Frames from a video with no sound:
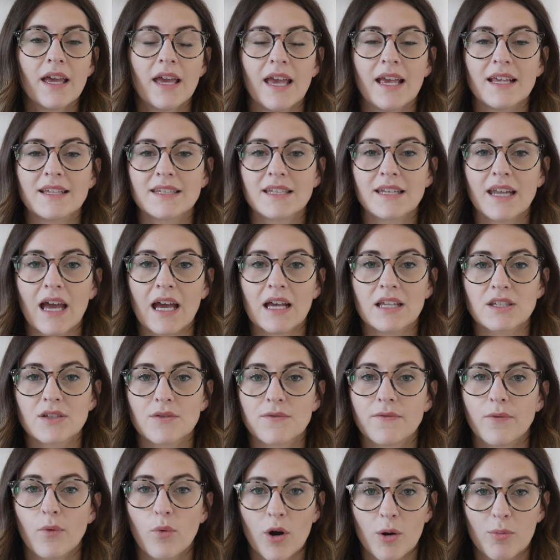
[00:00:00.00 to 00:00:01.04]
isn't as
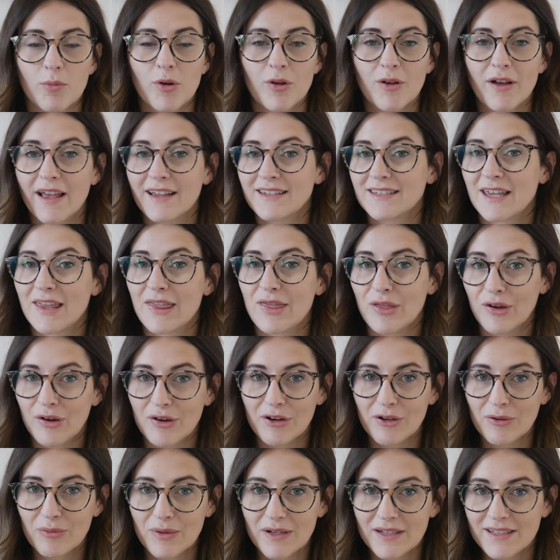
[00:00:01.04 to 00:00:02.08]
formal as I thought
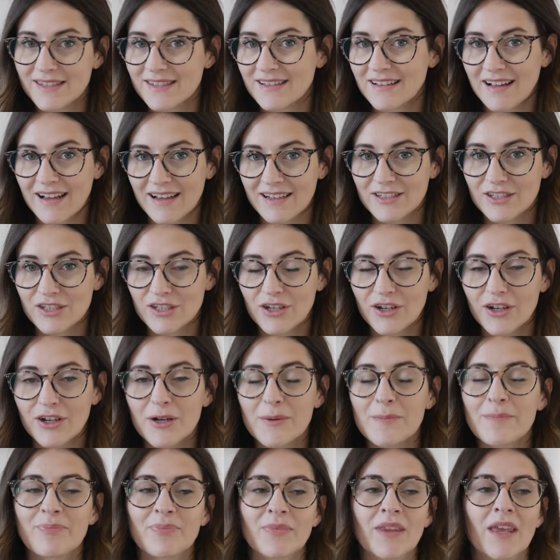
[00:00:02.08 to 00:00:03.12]
it was last year,